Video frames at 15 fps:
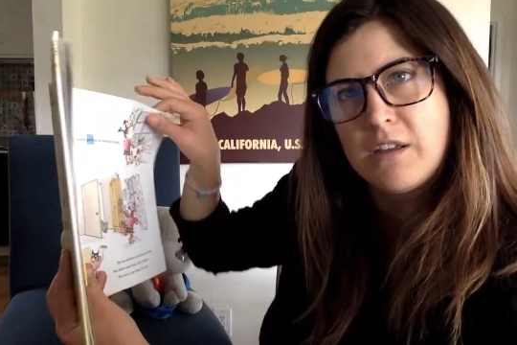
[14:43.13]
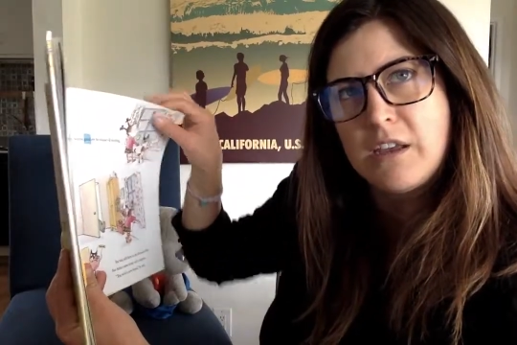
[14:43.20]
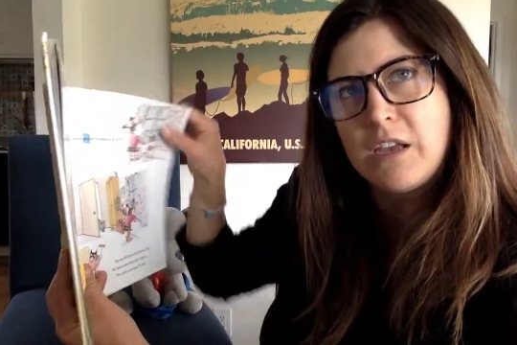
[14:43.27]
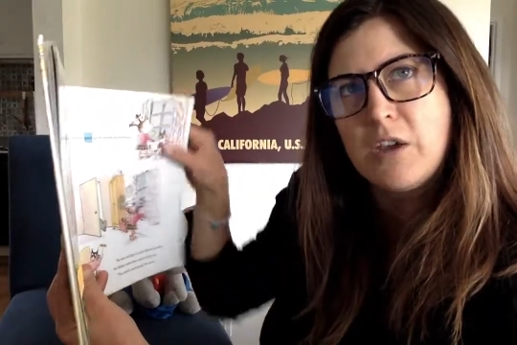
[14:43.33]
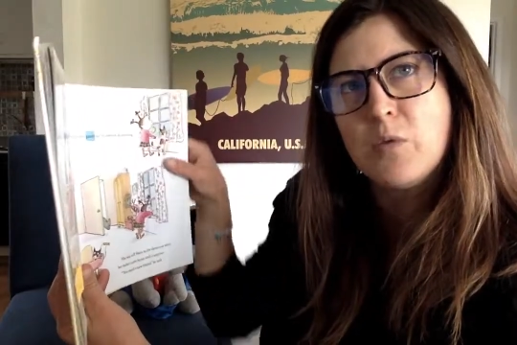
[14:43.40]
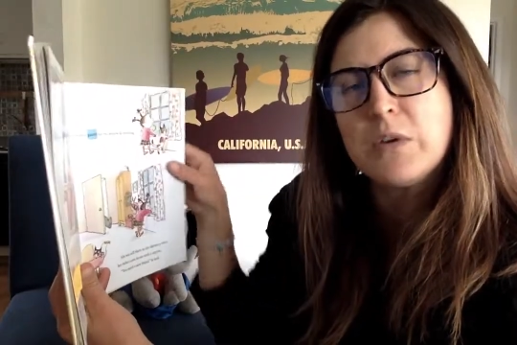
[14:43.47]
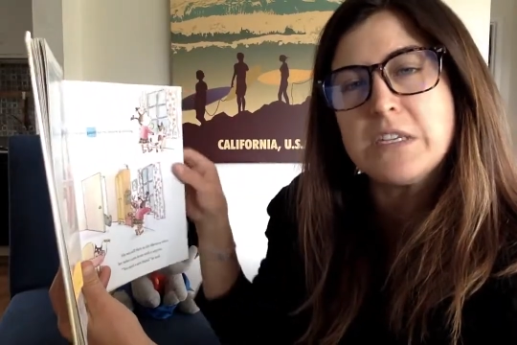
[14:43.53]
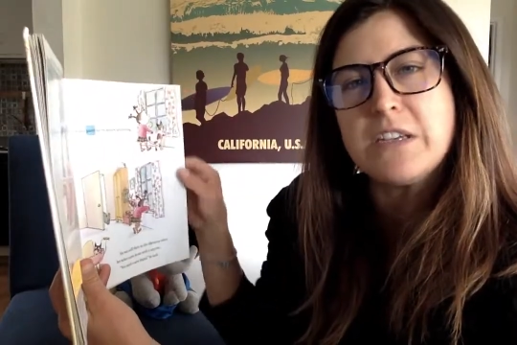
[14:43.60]

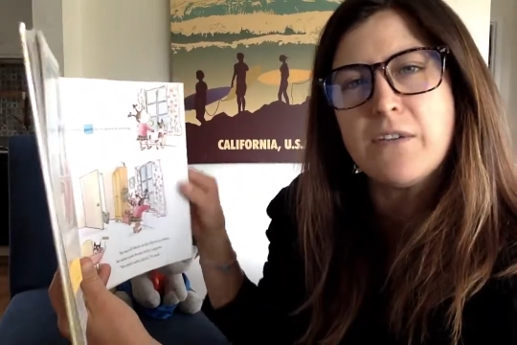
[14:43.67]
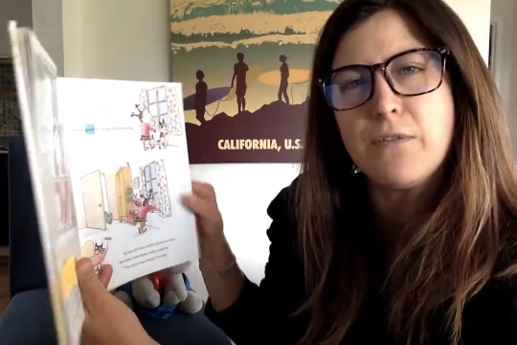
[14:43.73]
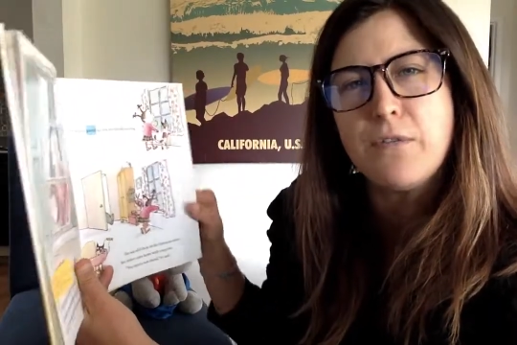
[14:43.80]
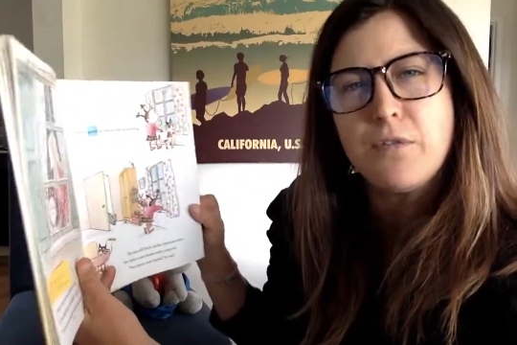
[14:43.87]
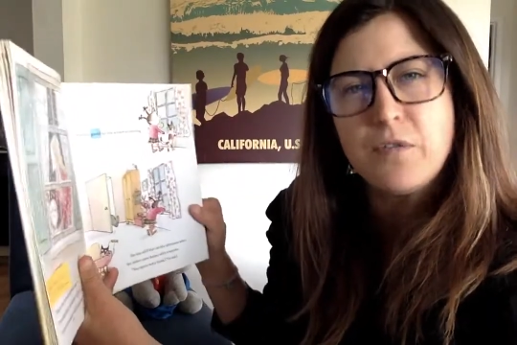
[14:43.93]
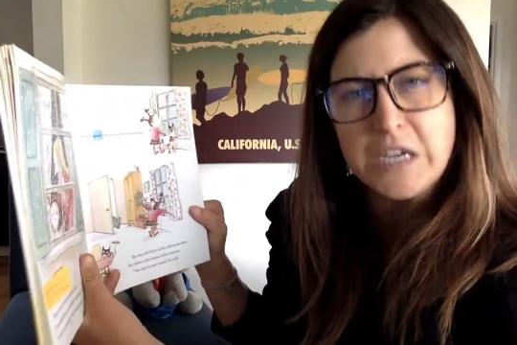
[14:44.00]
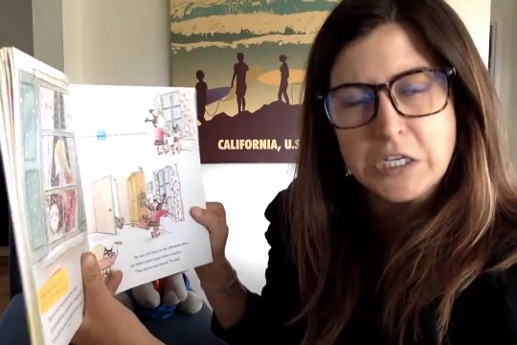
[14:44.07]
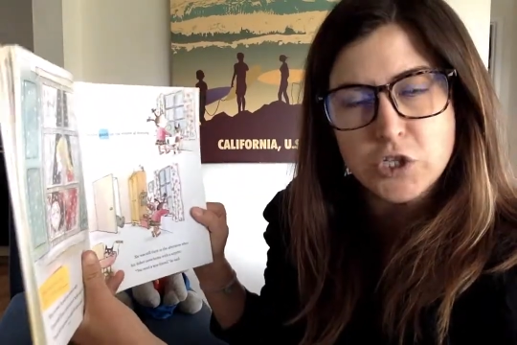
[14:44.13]
It was a
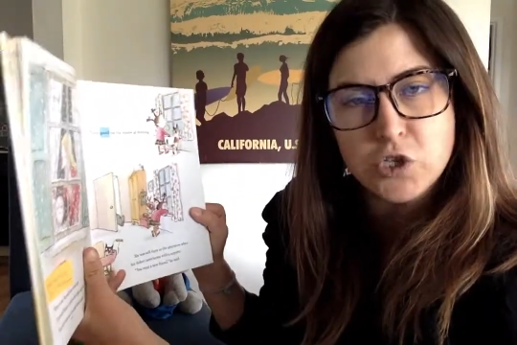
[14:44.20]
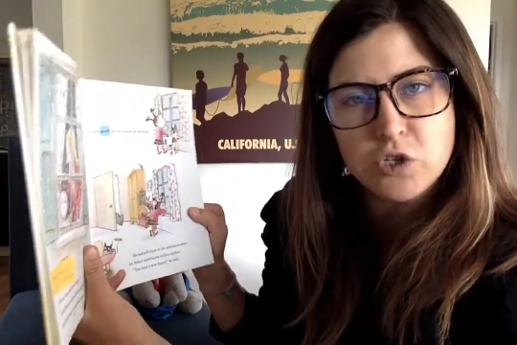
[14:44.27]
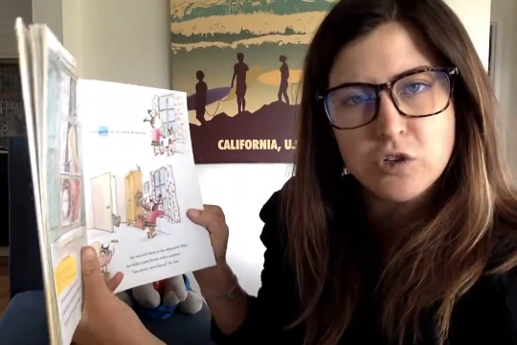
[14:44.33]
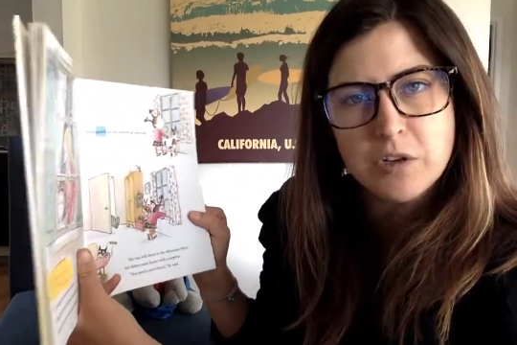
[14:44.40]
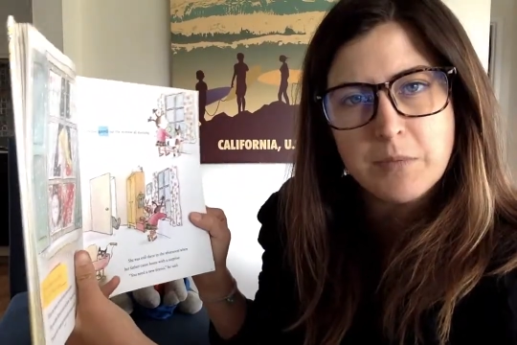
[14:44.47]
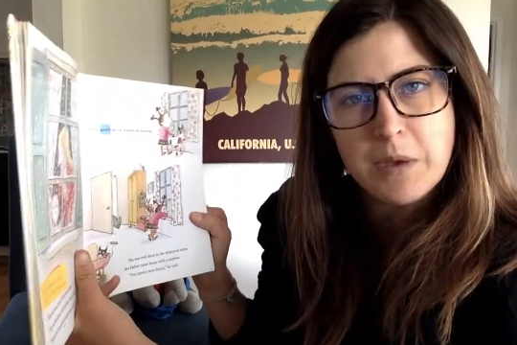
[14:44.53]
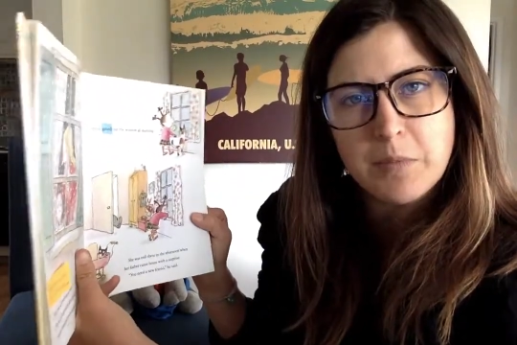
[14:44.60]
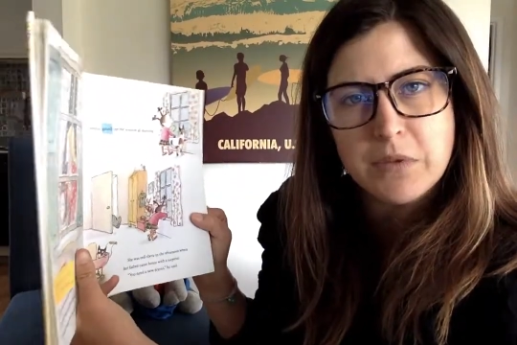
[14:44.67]
fish. Do you
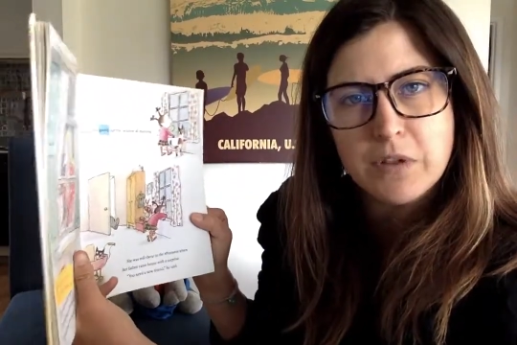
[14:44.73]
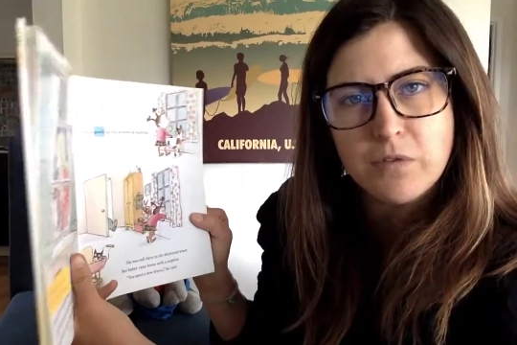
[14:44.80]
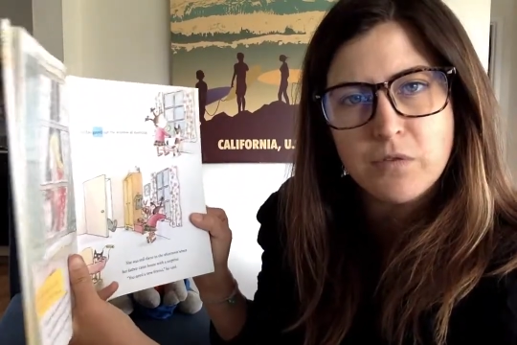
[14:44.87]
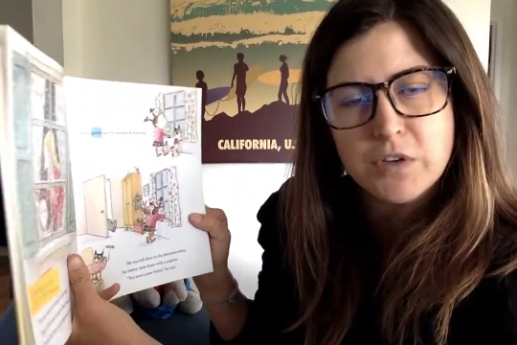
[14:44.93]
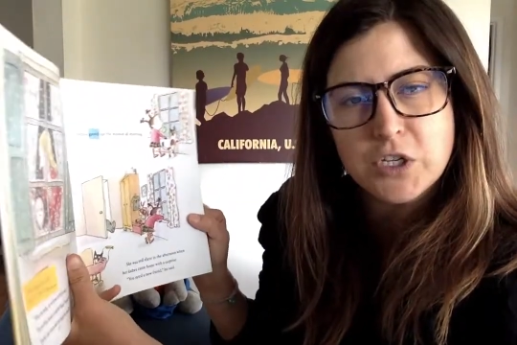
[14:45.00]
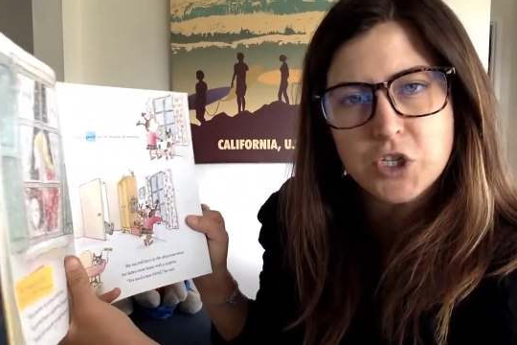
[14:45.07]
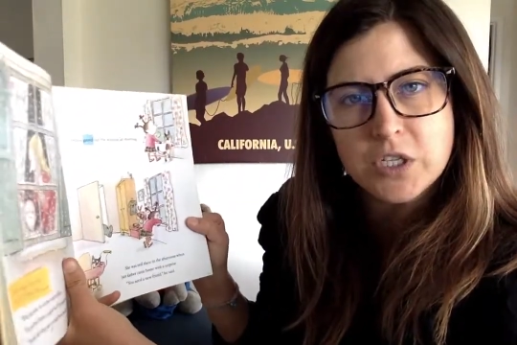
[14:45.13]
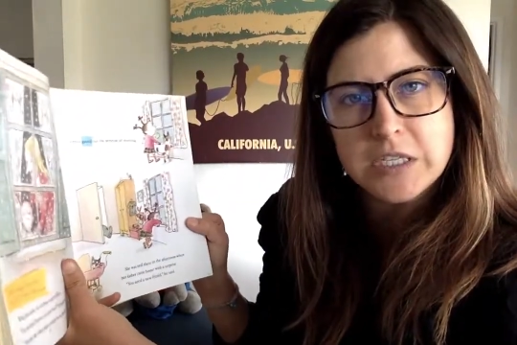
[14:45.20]
remember the
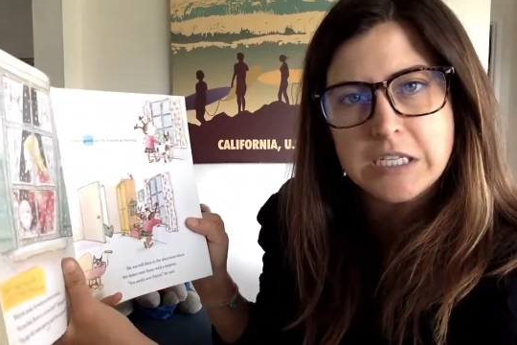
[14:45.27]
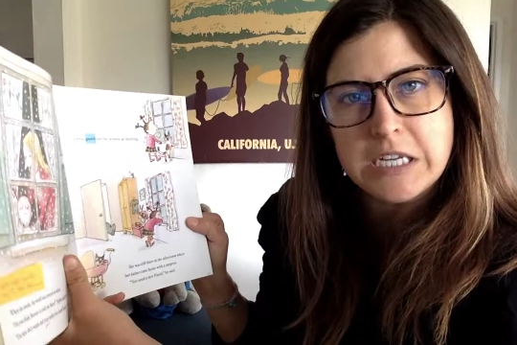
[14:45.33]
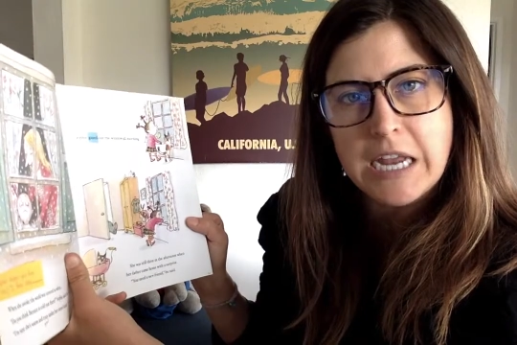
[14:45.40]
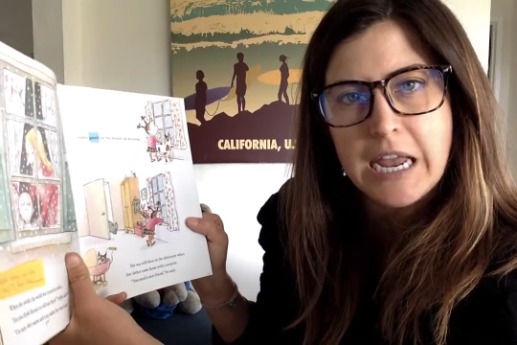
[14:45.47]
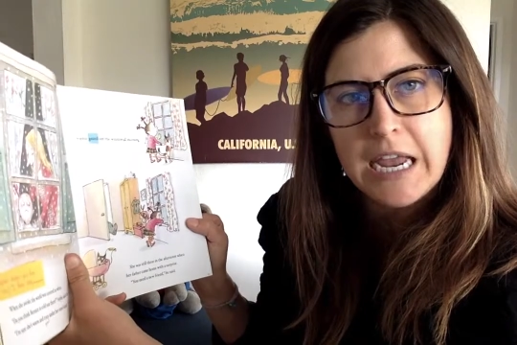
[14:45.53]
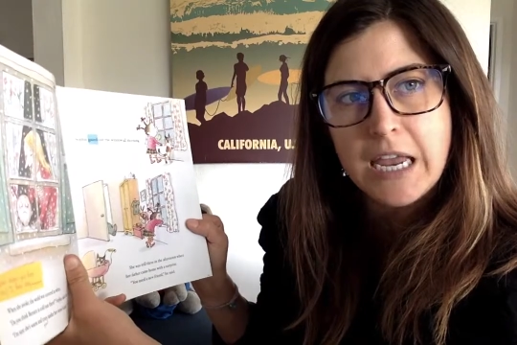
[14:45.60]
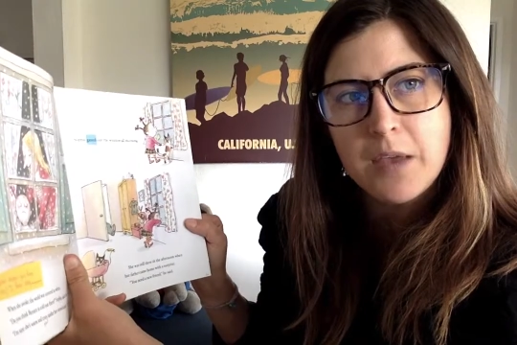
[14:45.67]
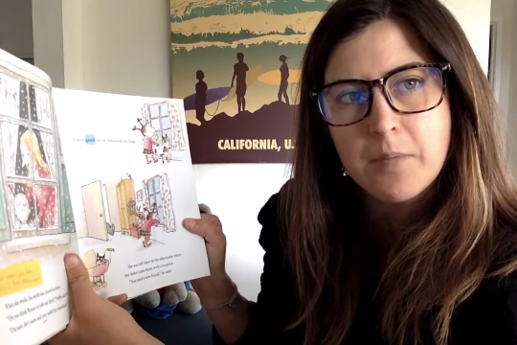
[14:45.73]
fish's
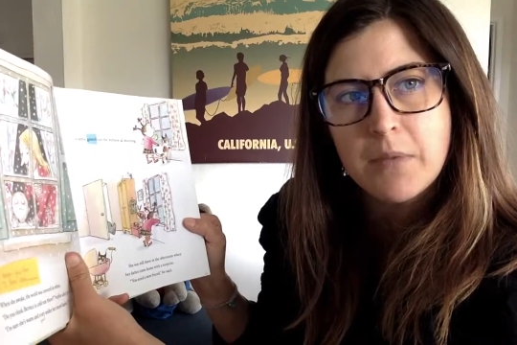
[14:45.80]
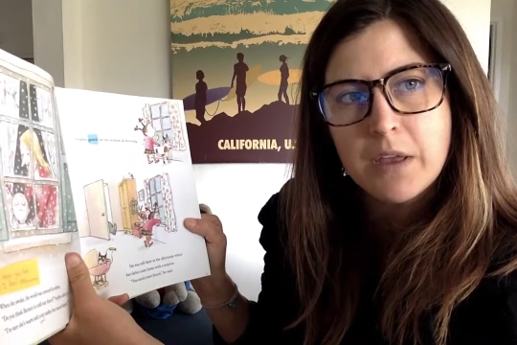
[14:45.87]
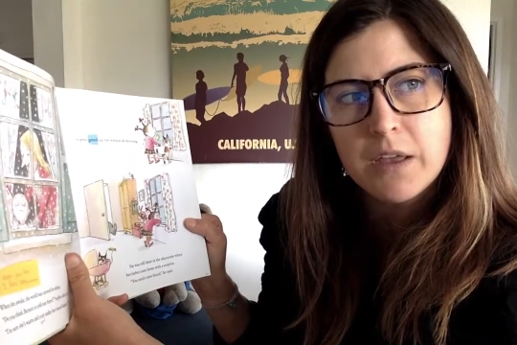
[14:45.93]
name?